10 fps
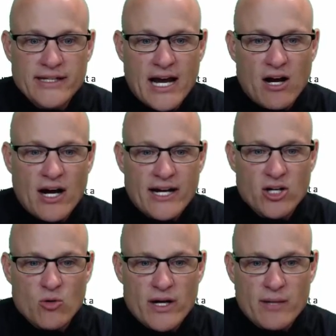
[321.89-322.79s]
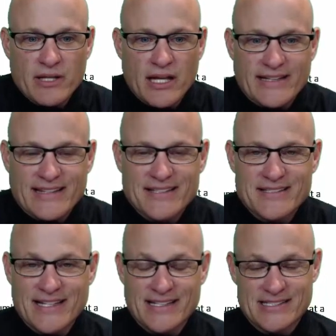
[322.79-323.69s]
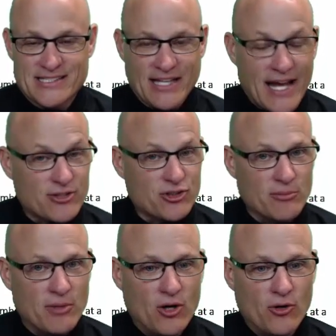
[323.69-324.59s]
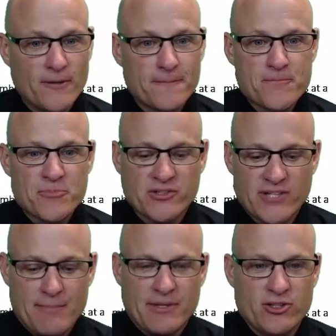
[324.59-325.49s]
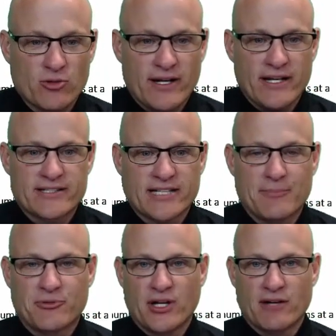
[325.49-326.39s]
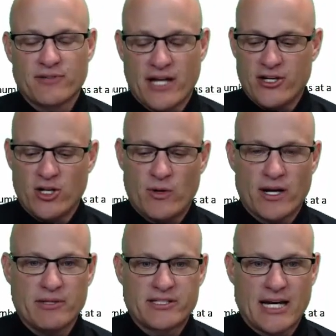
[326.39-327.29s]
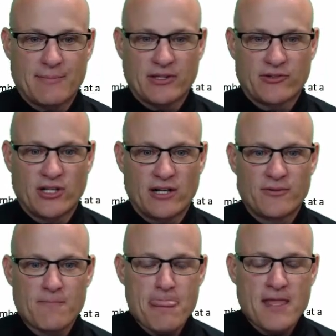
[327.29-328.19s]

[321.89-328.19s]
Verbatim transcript: Now, I don't want to be like this in selection mode, because that means you're ready to type stuff, and you don't want to be typing stuff.